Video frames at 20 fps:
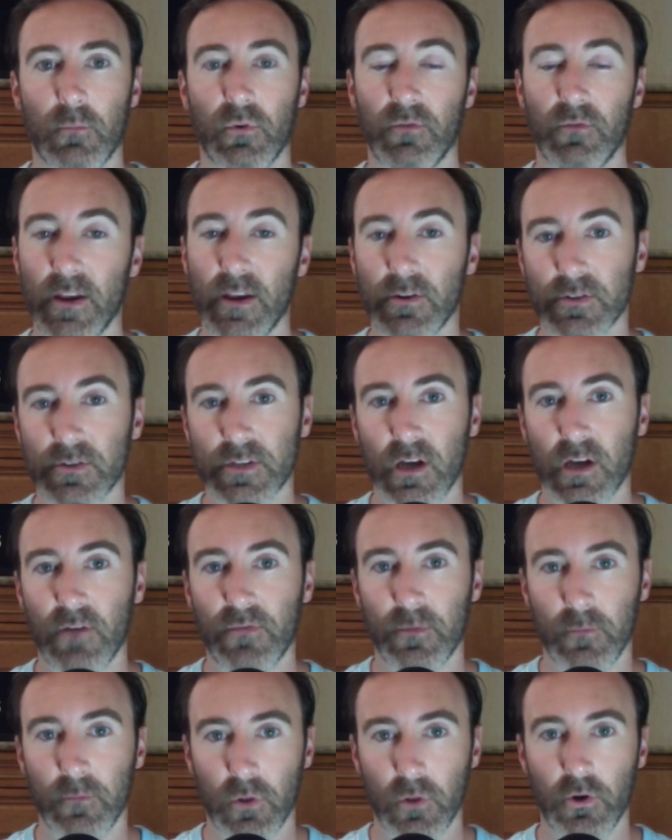prevent
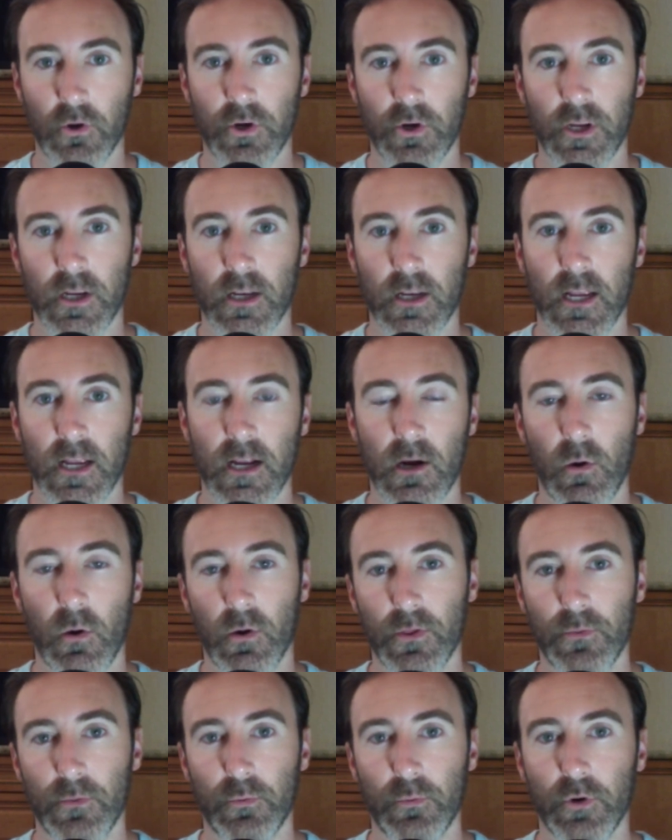yourself from learning and
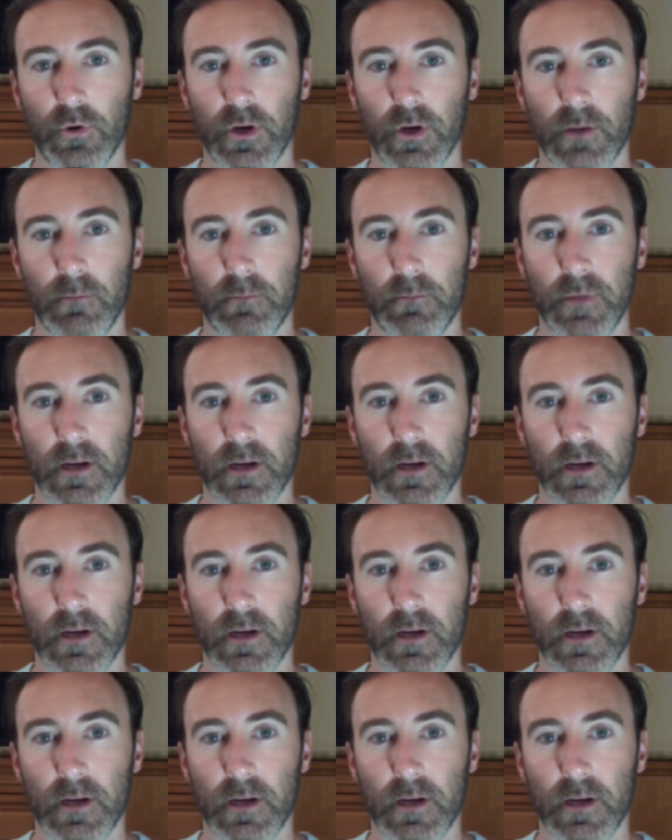going through it,